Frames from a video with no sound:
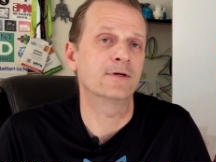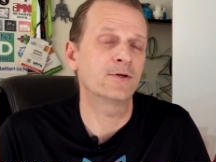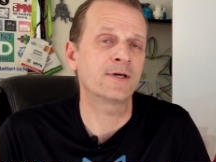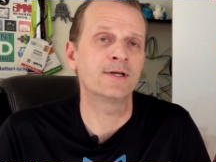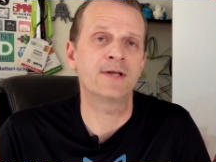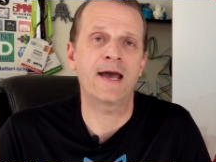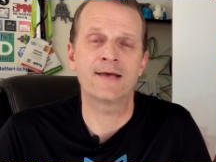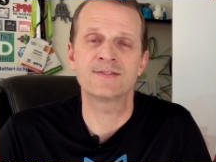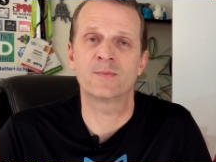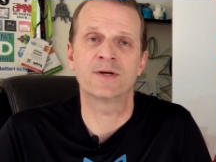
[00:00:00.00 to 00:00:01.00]
If you're looking to
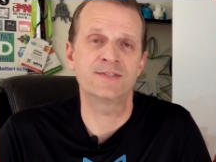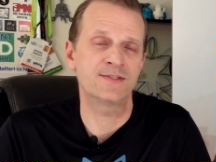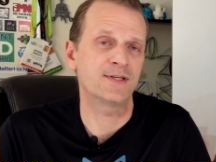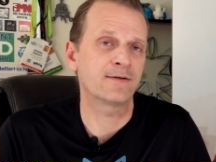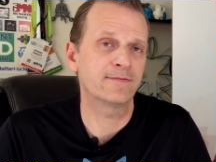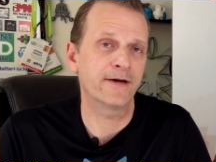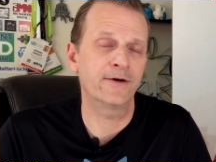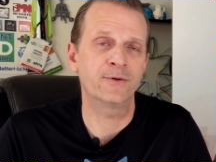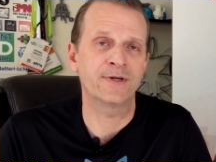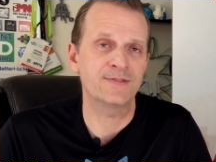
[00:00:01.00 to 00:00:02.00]
add some artistic
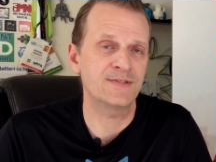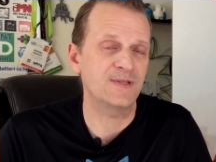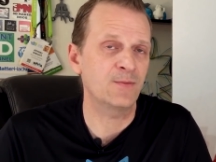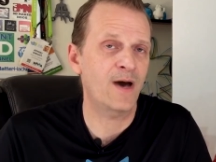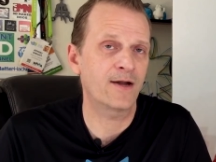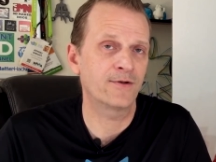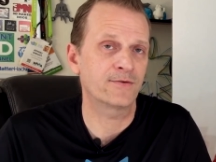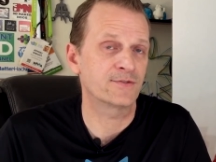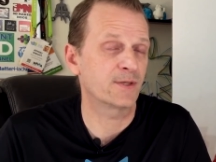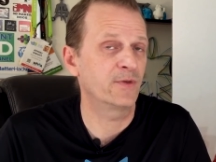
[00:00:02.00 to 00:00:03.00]
flair to existing
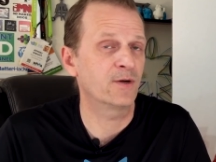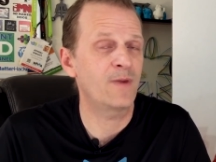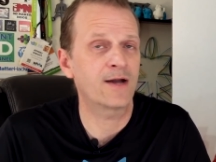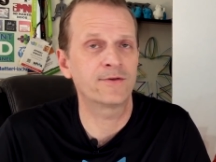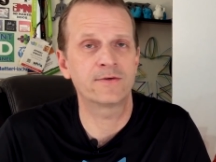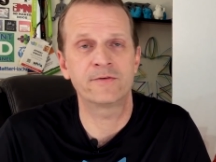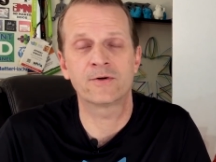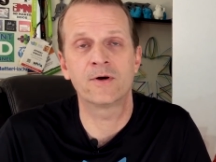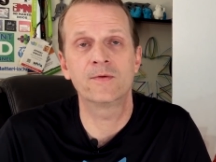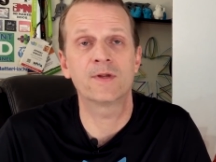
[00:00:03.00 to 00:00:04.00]
models or some of your models of
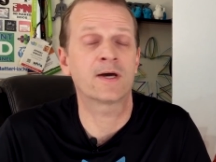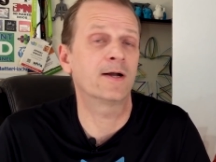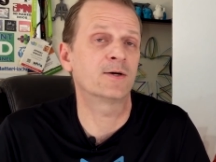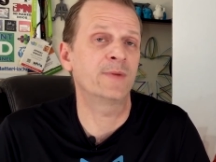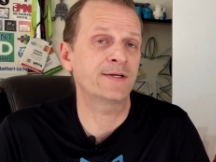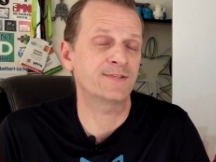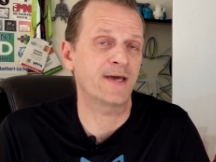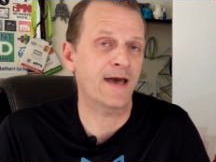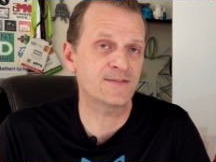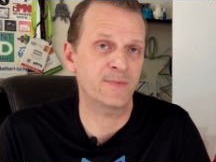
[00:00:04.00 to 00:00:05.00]
your own, the color
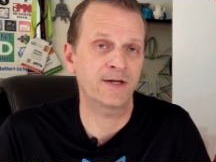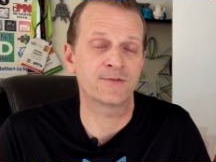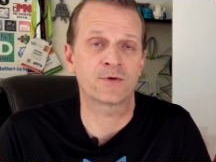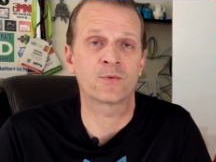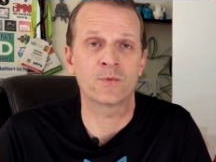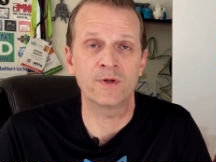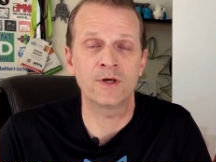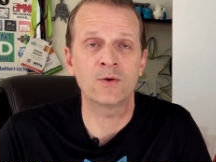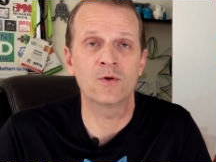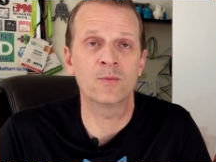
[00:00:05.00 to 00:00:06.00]
mixing aspect is a
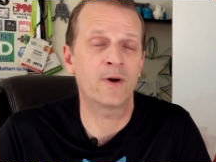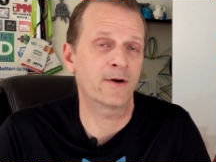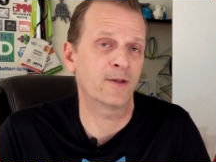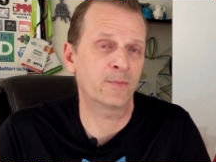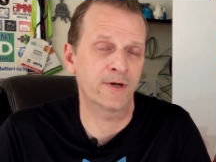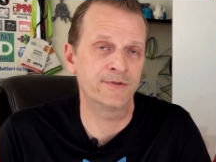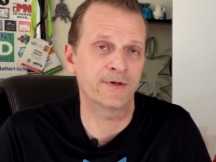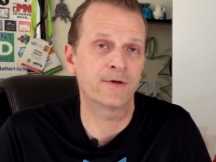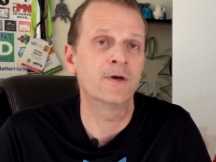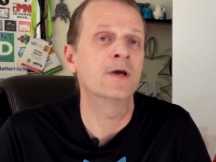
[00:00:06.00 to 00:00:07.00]
really cool part of the
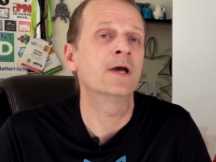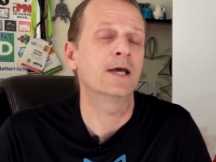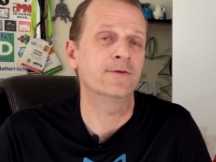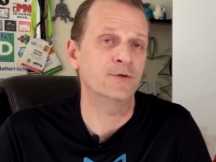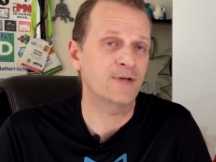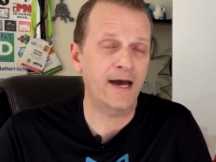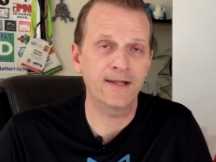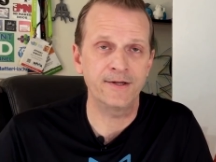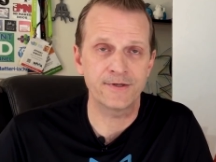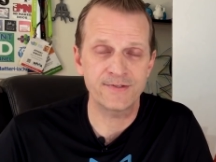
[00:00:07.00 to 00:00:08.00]
printer. If you
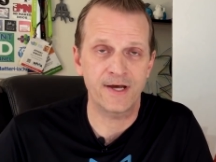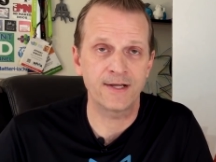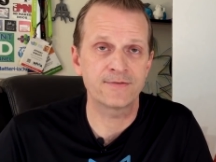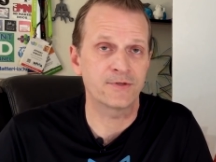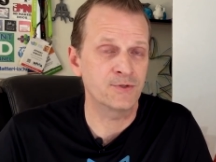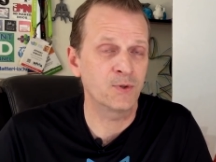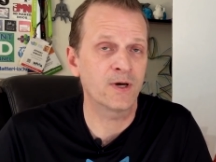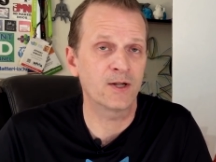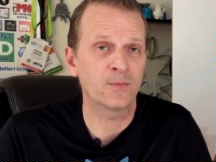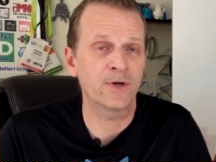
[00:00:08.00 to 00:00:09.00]
dial in your settings for
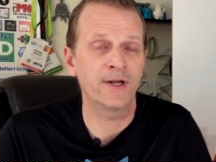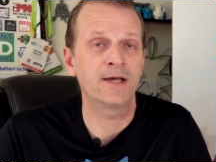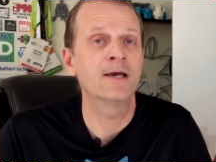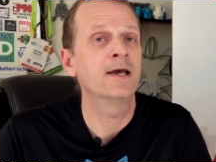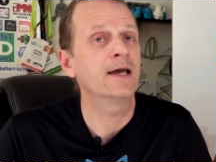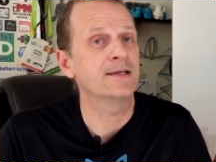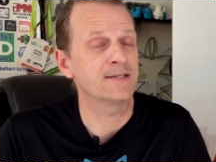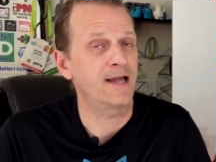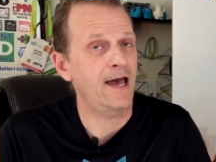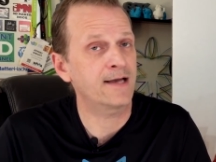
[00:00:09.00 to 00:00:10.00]
two-color printing,
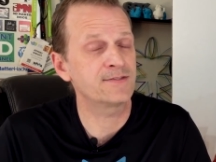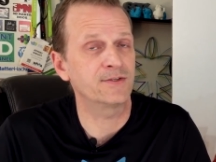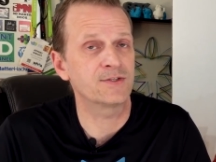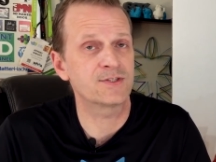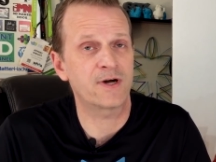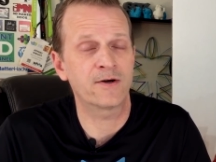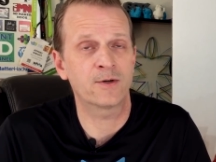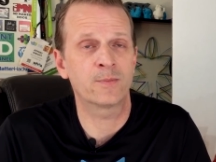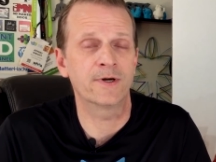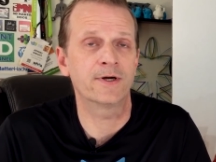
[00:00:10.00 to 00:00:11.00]
it's an excellent
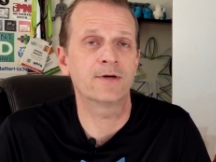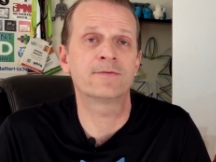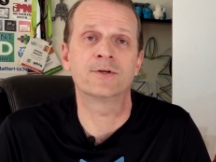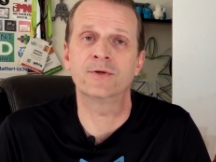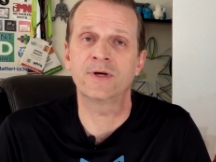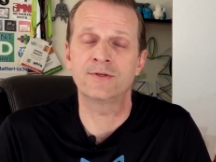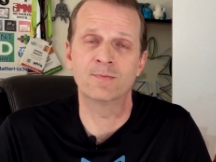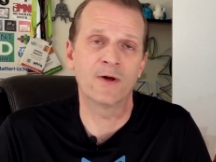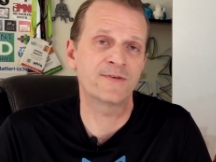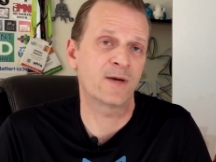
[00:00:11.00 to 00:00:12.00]
starter printer for doing
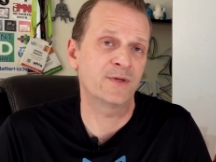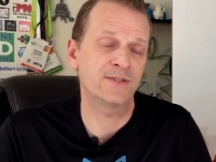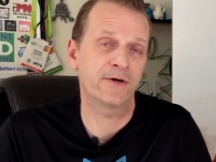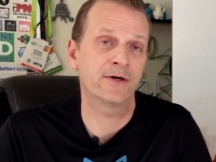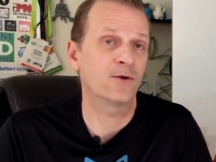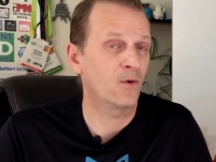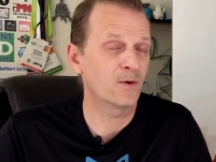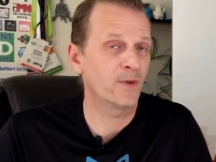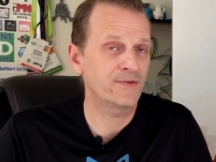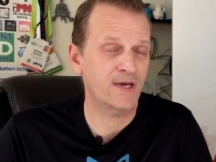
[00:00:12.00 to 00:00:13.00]
multi-material
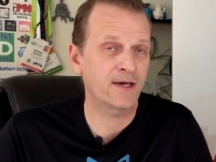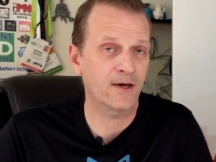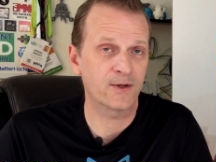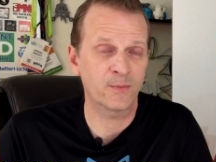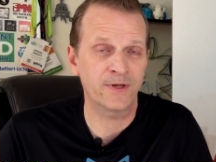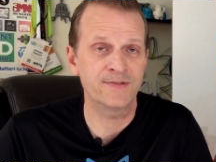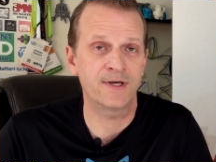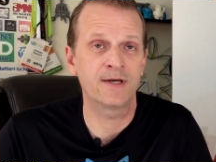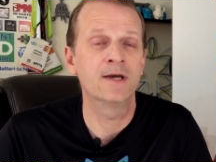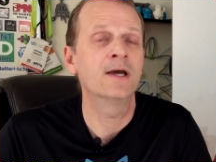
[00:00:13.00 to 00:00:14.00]
or multi-color
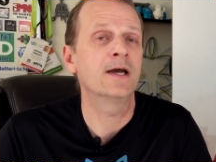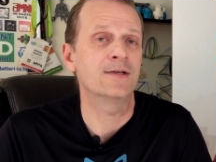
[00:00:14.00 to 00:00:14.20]
printing.